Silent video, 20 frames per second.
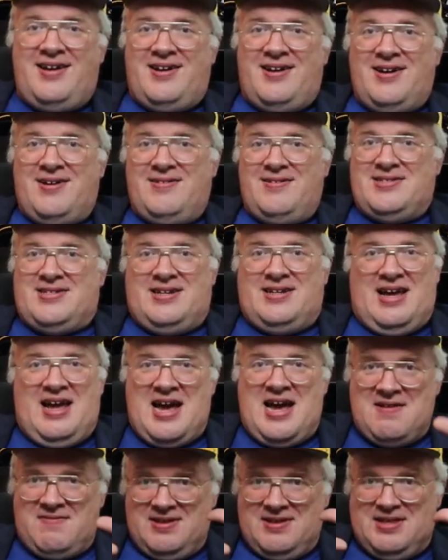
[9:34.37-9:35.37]
you know. It was an
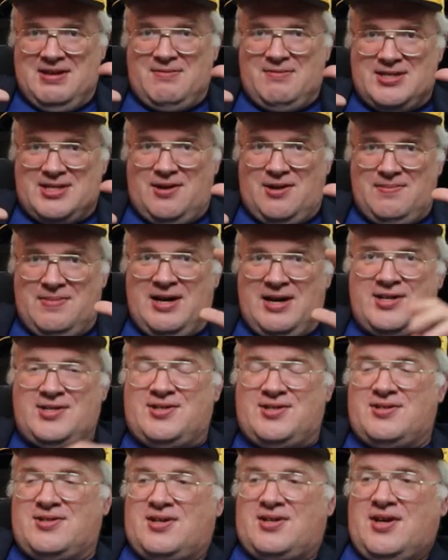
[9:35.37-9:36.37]
everything was so
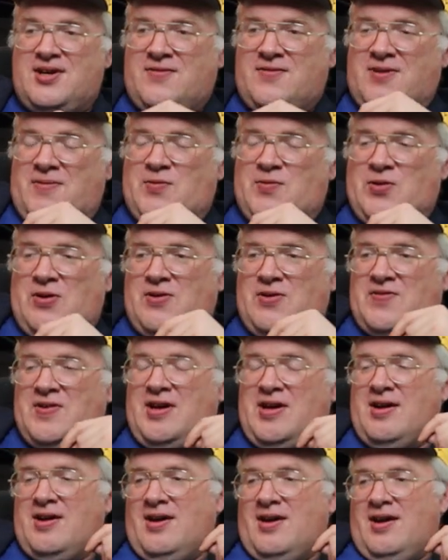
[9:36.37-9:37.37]
measured from
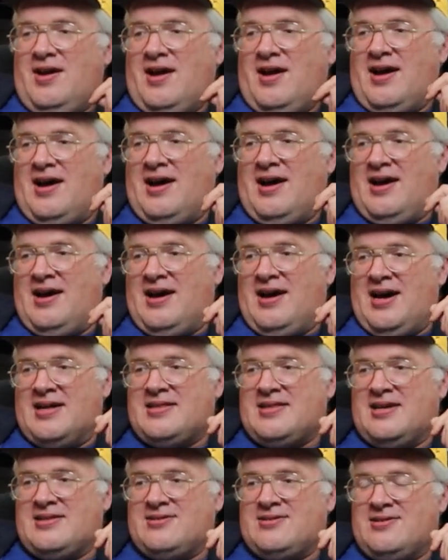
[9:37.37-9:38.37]
Tuovi. Uh,
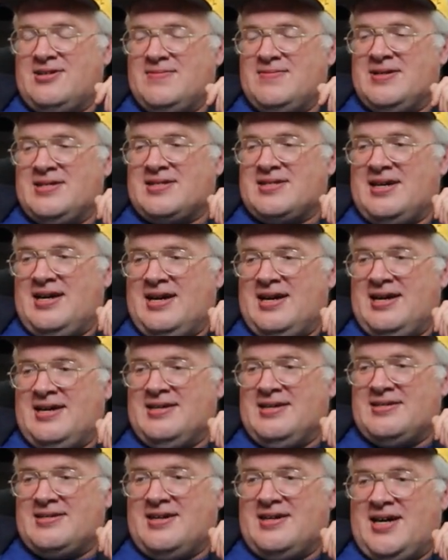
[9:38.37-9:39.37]
at that tournament.
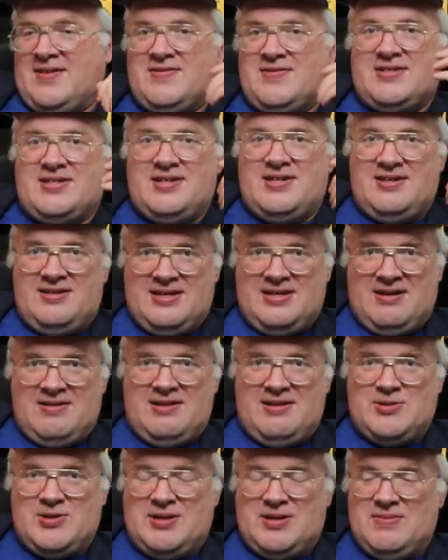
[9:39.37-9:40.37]
And obviously now
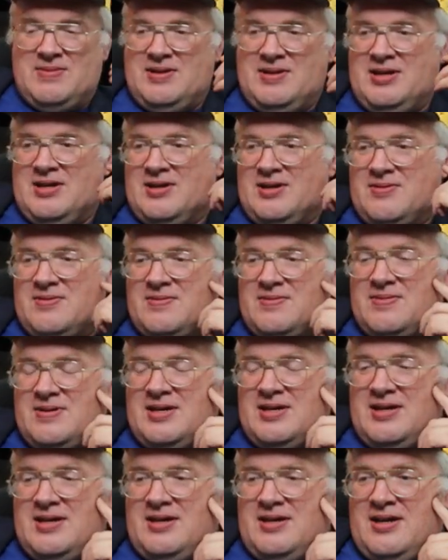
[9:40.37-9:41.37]
that he's with him, you know,
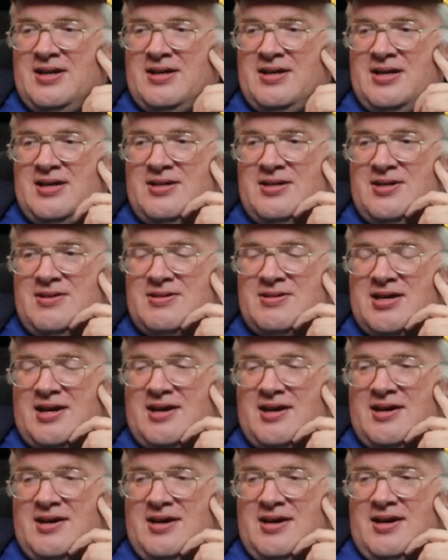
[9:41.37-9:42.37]
in, in, in
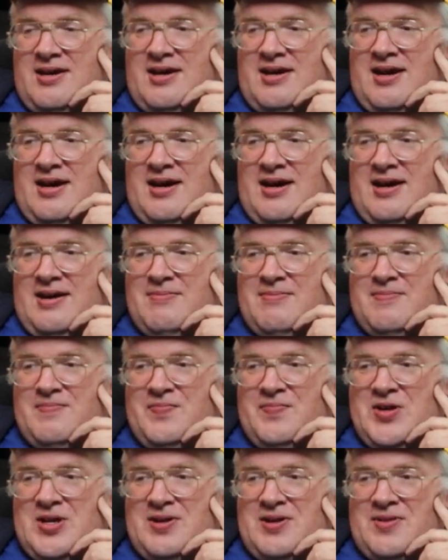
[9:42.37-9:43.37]
Utah, um,
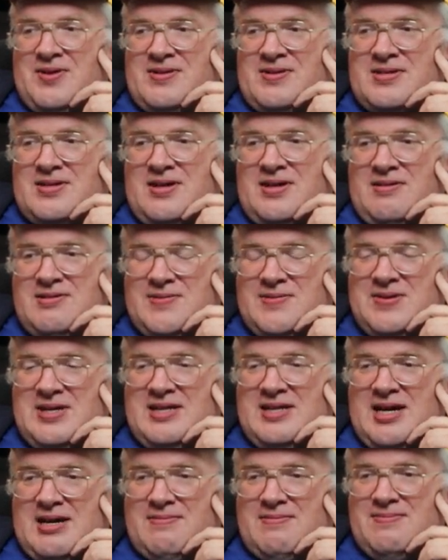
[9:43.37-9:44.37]
you know, there's going to
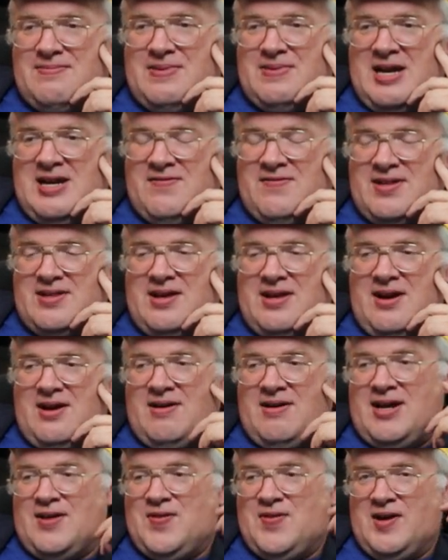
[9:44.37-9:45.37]
be that benefit
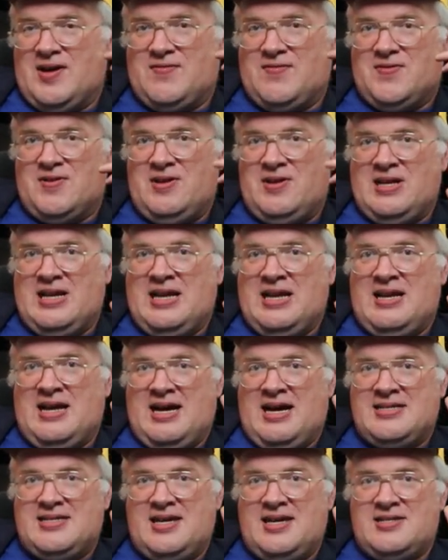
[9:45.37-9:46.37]
there. And I think for
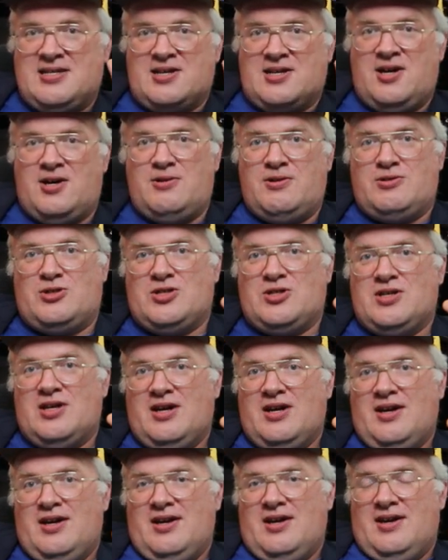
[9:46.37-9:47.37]
Lassi as a coach,
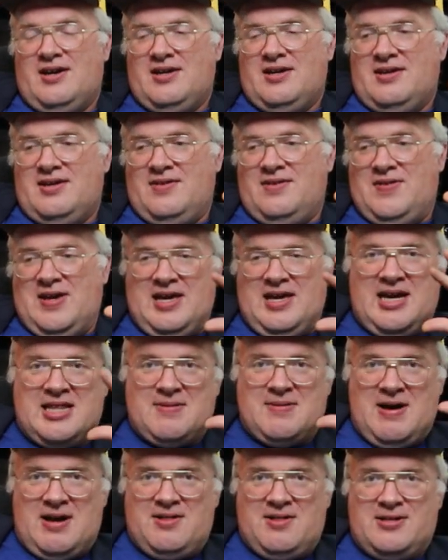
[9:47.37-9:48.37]
if he can
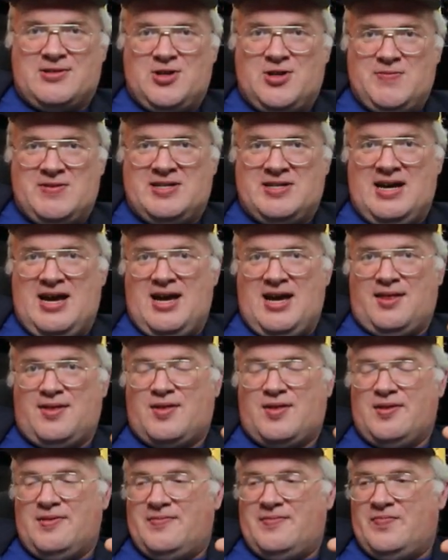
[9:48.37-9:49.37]
get them out of this group of
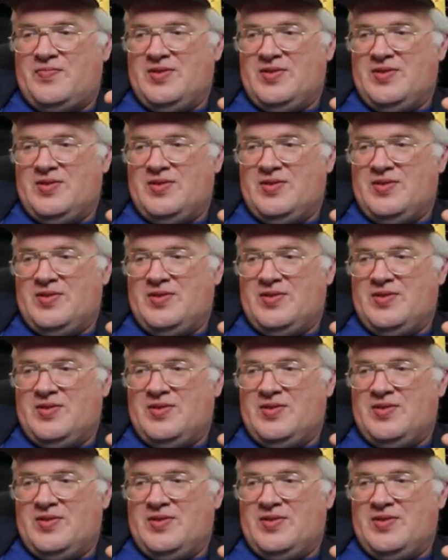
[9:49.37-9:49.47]
death,